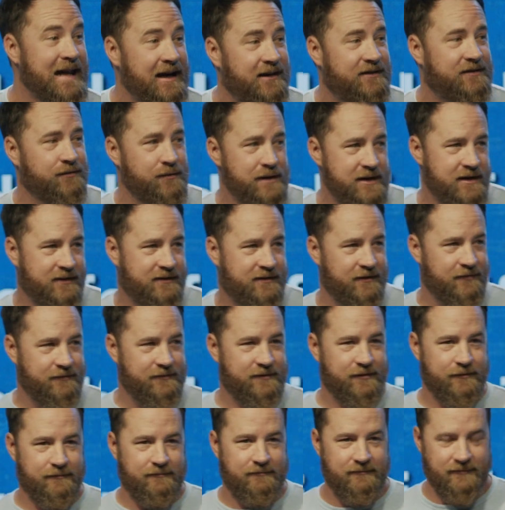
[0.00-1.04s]
next week, so,
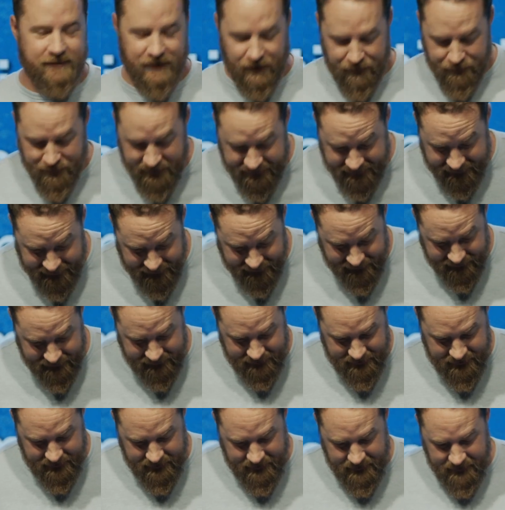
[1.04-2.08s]
so don't miss it.
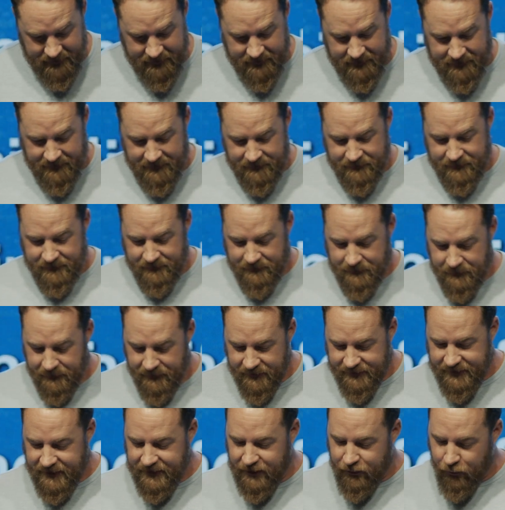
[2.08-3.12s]

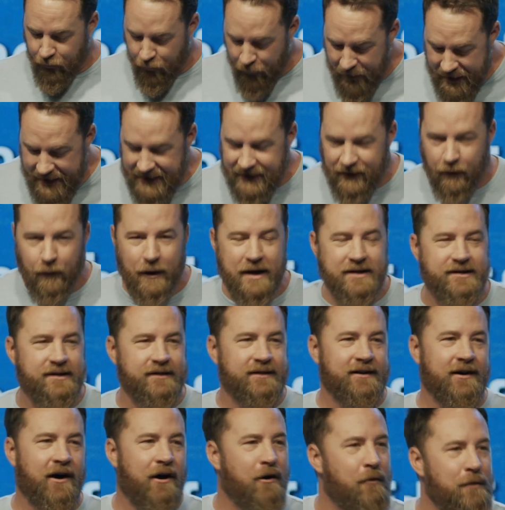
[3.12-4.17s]
It's a great
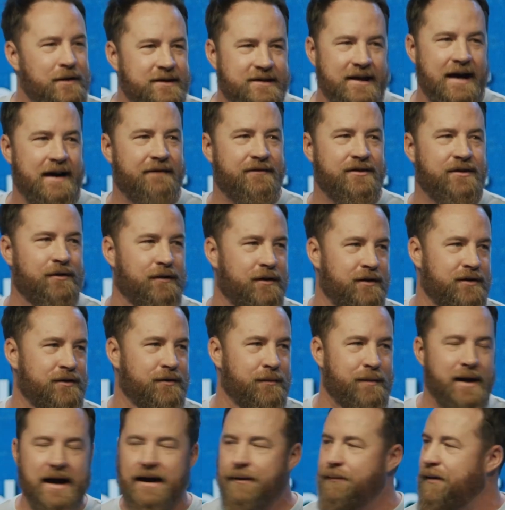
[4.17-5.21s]
question to always have in your, in
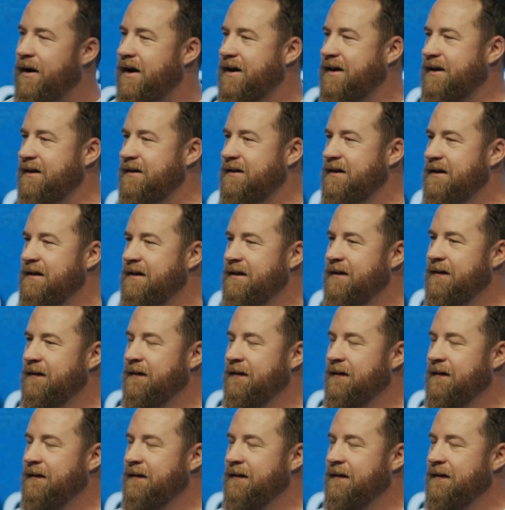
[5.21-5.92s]
your back pocket.